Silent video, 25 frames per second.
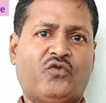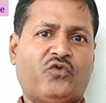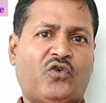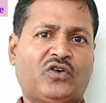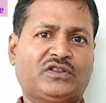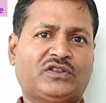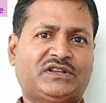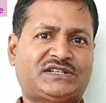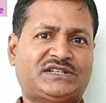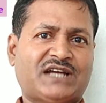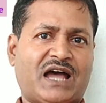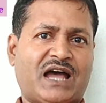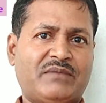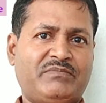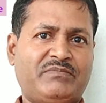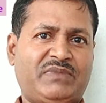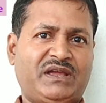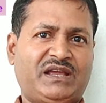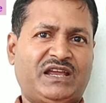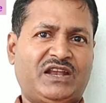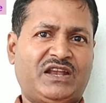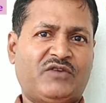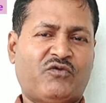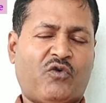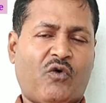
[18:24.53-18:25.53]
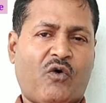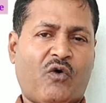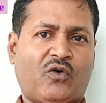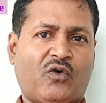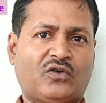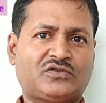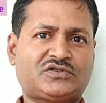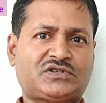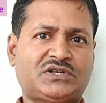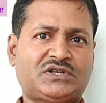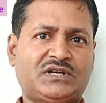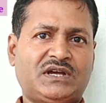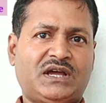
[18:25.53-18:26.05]
for the time being in
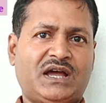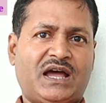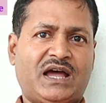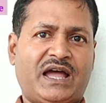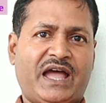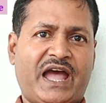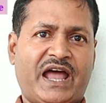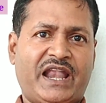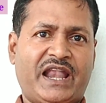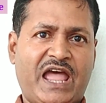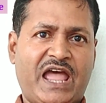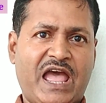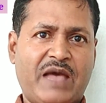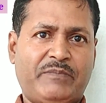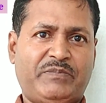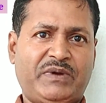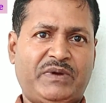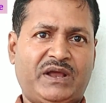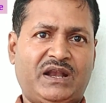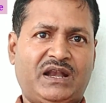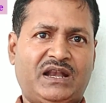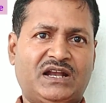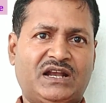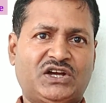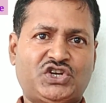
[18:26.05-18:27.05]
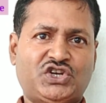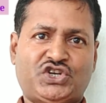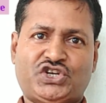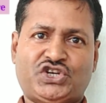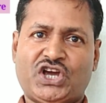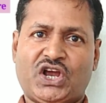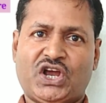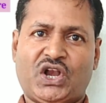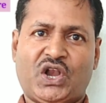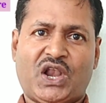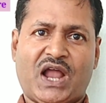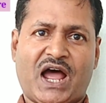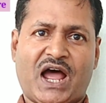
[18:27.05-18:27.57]
force, an appeal
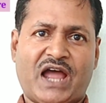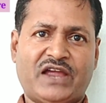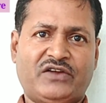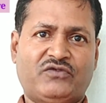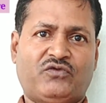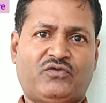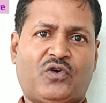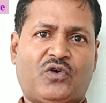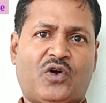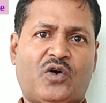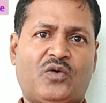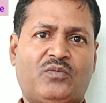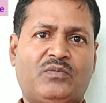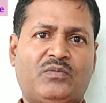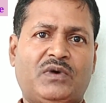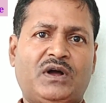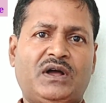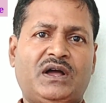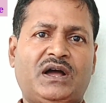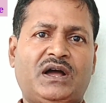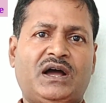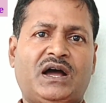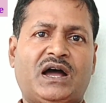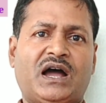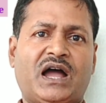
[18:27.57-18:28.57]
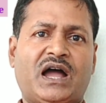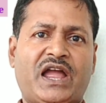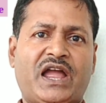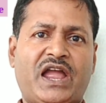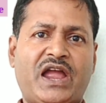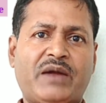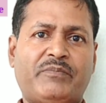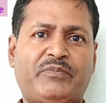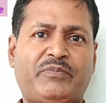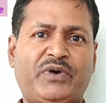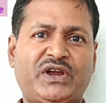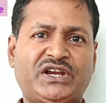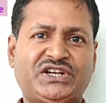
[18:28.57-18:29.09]
shall lie from
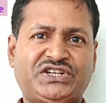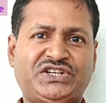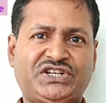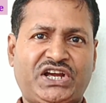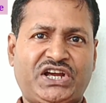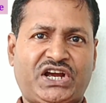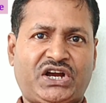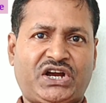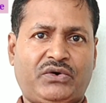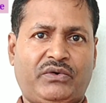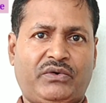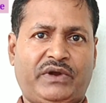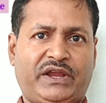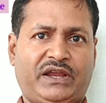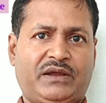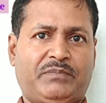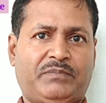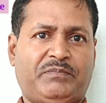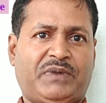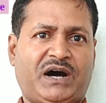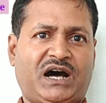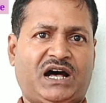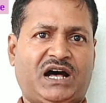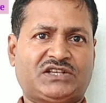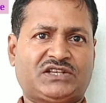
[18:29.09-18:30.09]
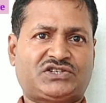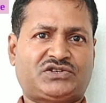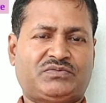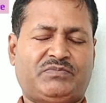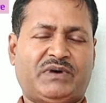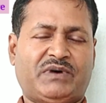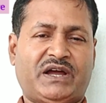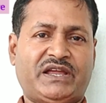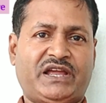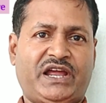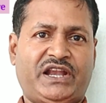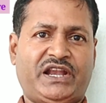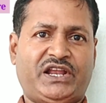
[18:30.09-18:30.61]
every decree
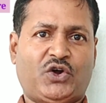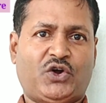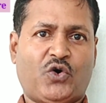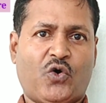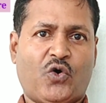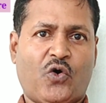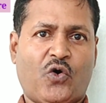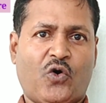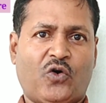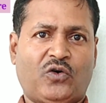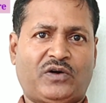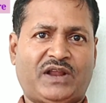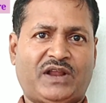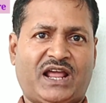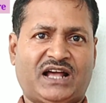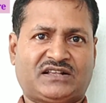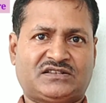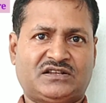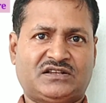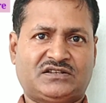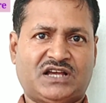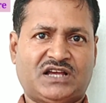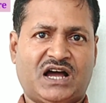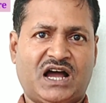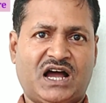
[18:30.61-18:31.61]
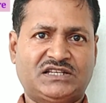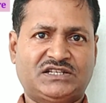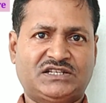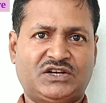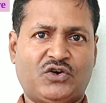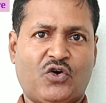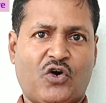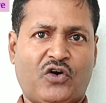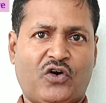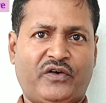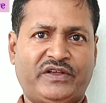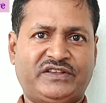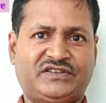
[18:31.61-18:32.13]
passed by any court
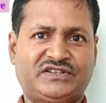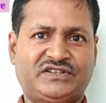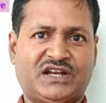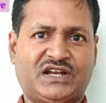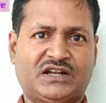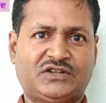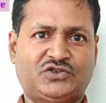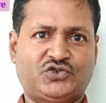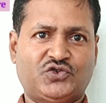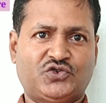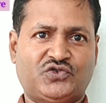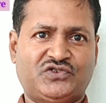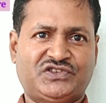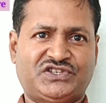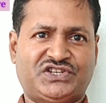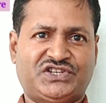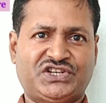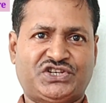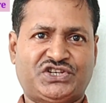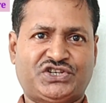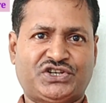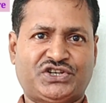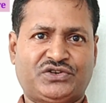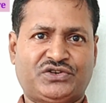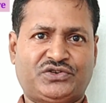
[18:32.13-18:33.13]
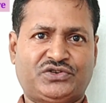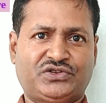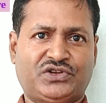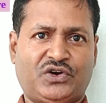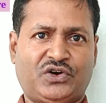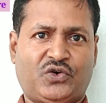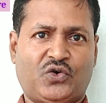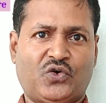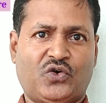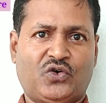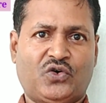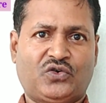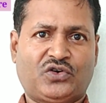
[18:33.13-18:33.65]
exercising original jurisdiction to
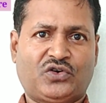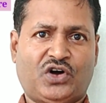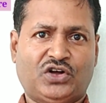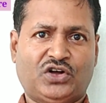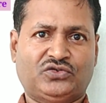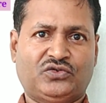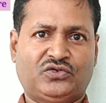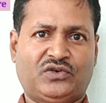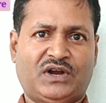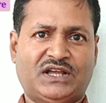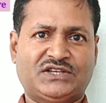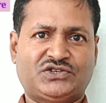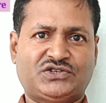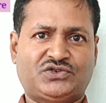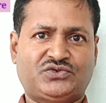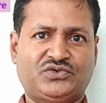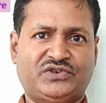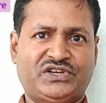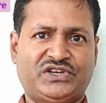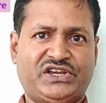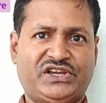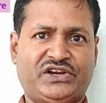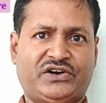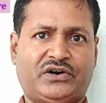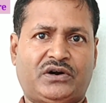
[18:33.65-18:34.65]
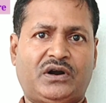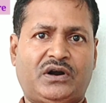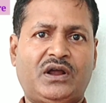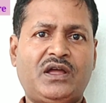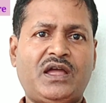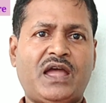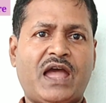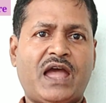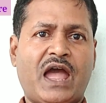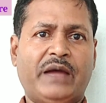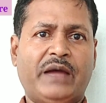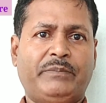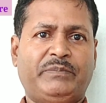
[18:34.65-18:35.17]
the court authorized to hear
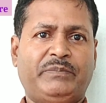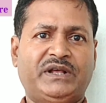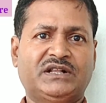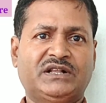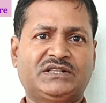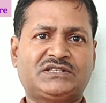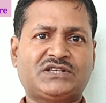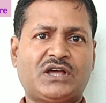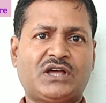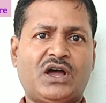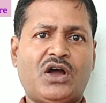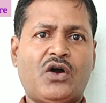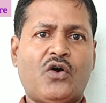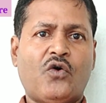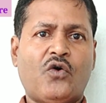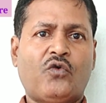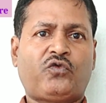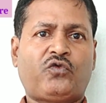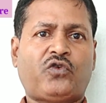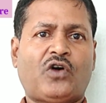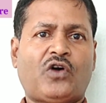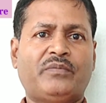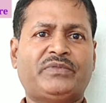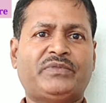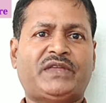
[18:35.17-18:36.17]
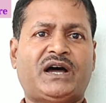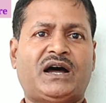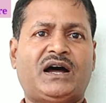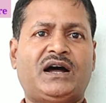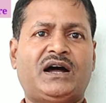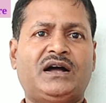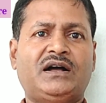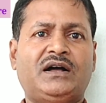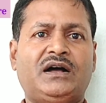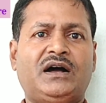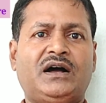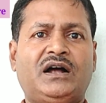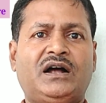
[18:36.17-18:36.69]
appeals from
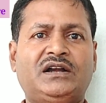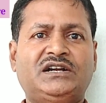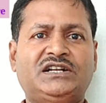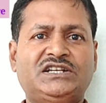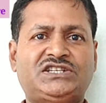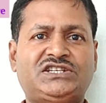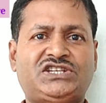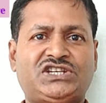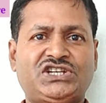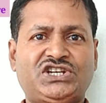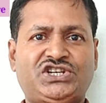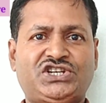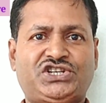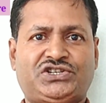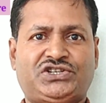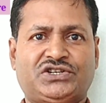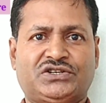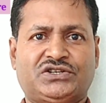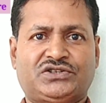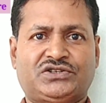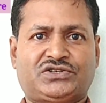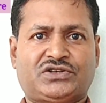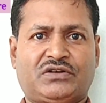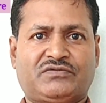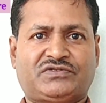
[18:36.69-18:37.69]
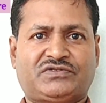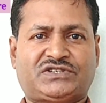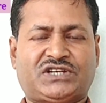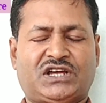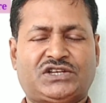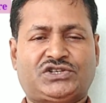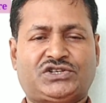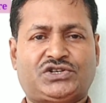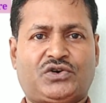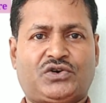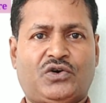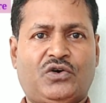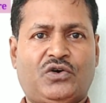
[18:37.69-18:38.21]
the decisions of
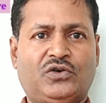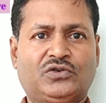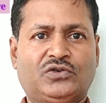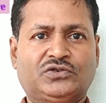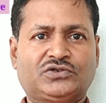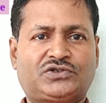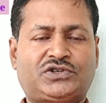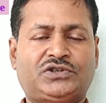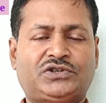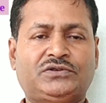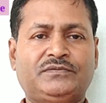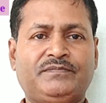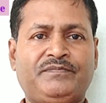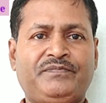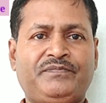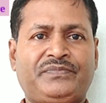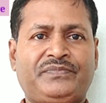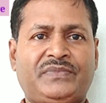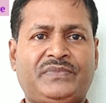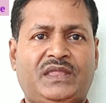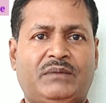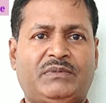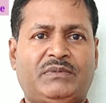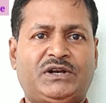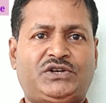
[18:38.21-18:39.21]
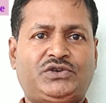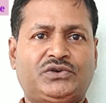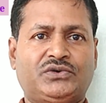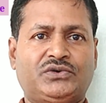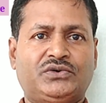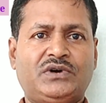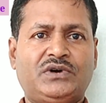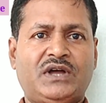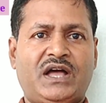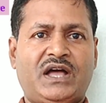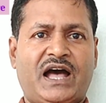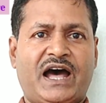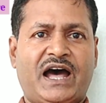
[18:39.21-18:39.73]
such court. Number
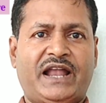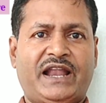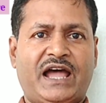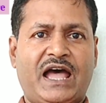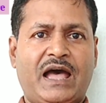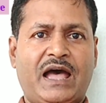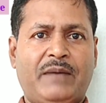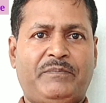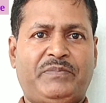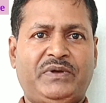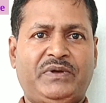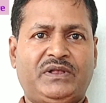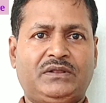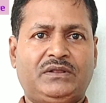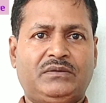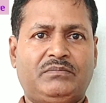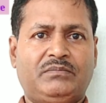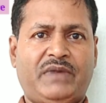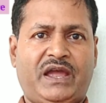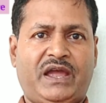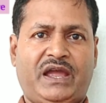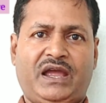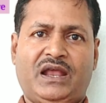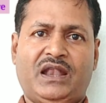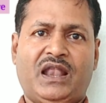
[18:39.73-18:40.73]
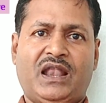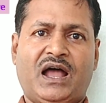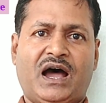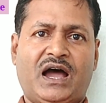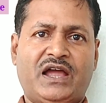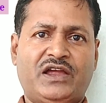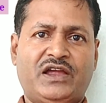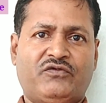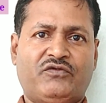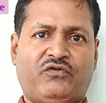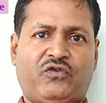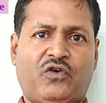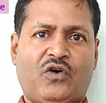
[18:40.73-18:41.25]
2, an appeal may
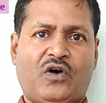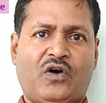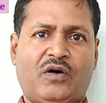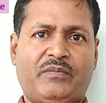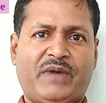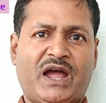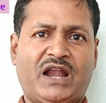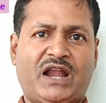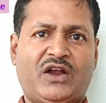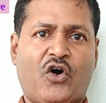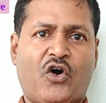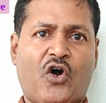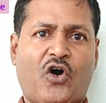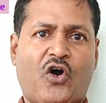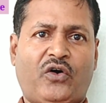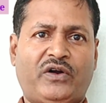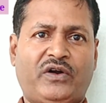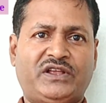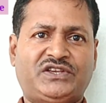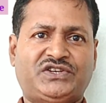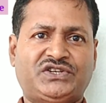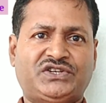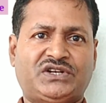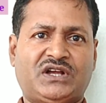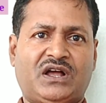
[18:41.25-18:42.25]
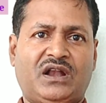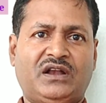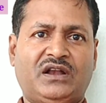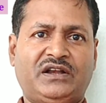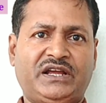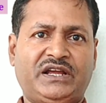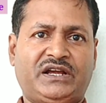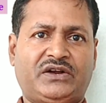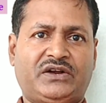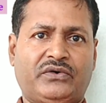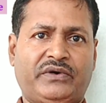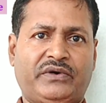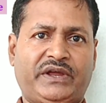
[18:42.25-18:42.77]
lie from an original
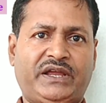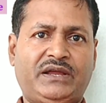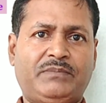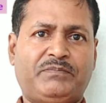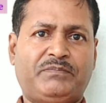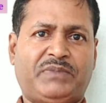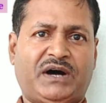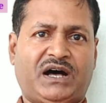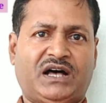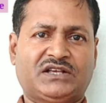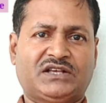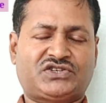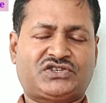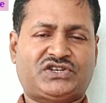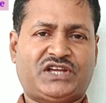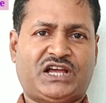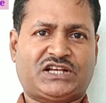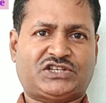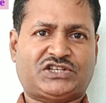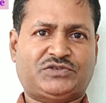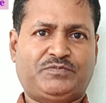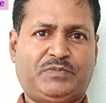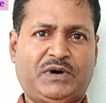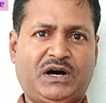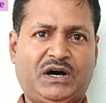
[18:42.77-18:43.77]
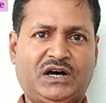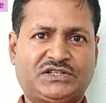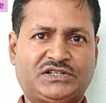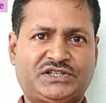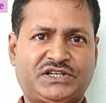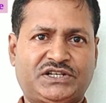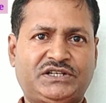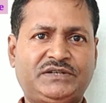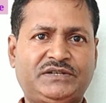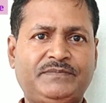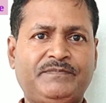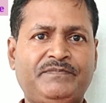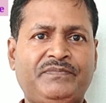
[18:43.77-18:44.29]
decree passed ex
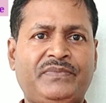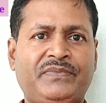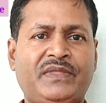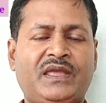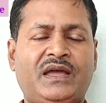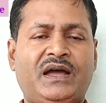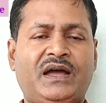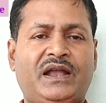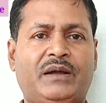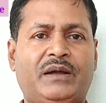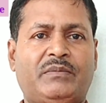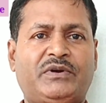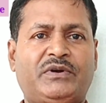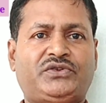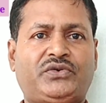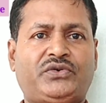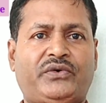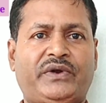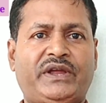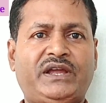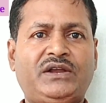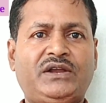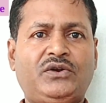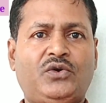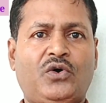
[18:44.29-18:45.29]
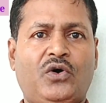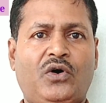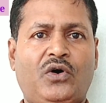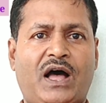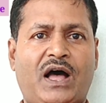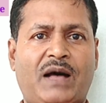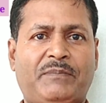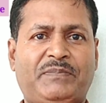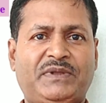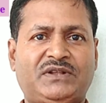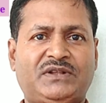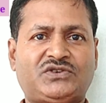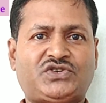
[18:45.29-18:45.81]
parte. Number 3,
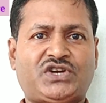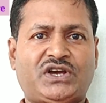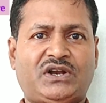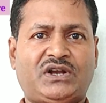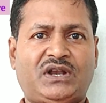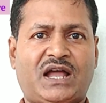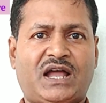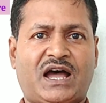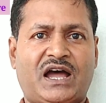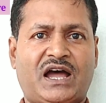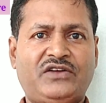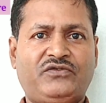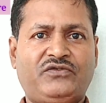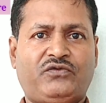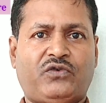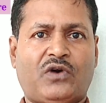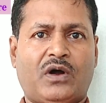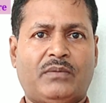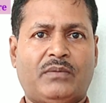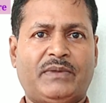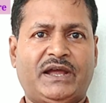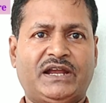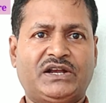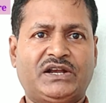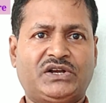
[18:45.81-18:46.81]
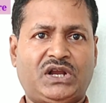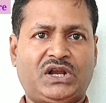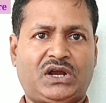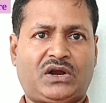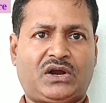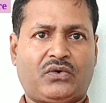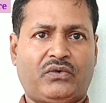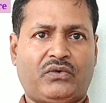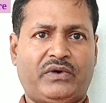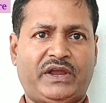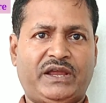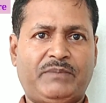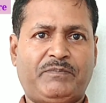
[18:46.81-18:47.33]
no appeal shall lie from a
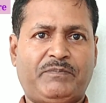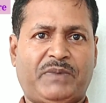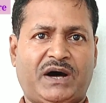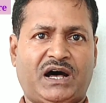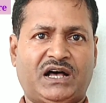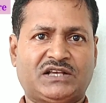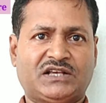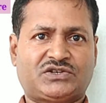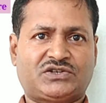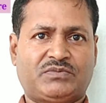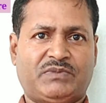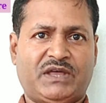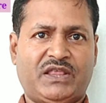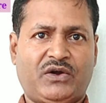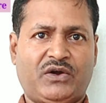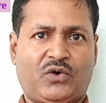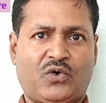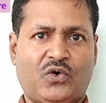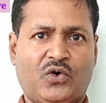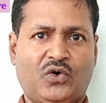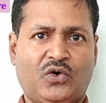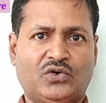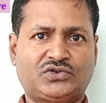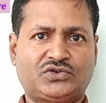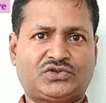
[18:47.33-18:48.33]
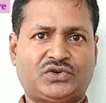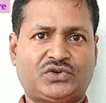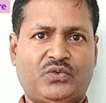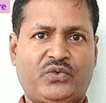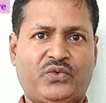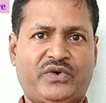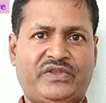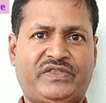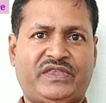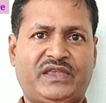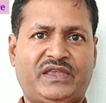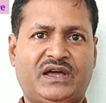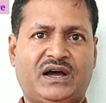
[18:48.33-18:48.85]
decree passed by the court
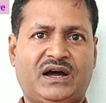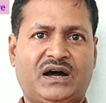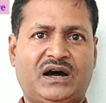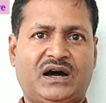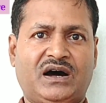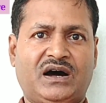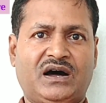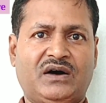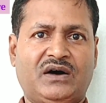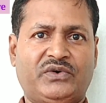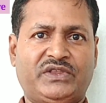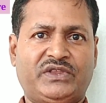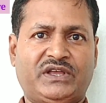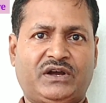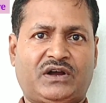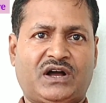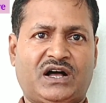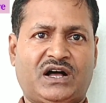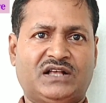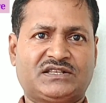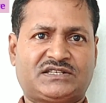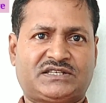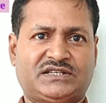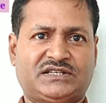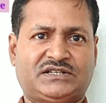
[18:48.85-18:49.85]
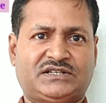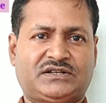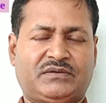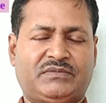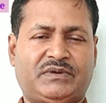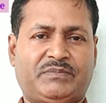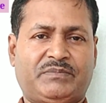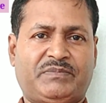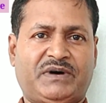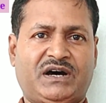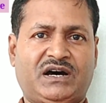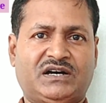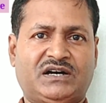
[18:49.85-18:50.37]
with the consent
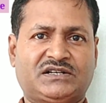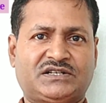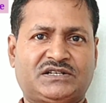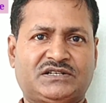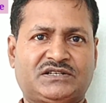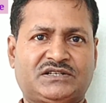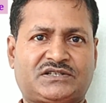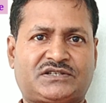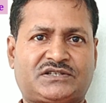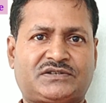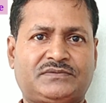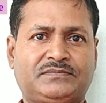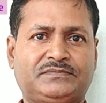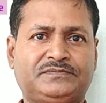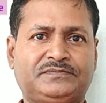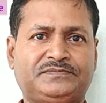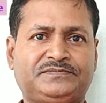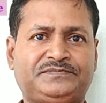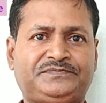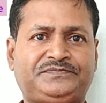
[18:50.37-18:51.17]
of the parties.